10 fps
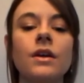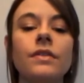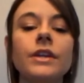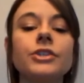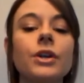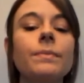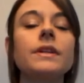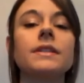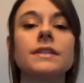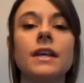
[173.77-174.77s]
they should be
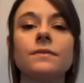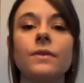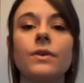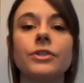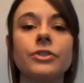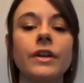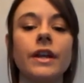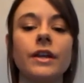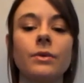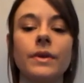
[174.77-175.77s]
successful in
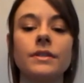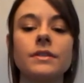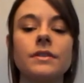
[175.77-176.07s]
treating humans.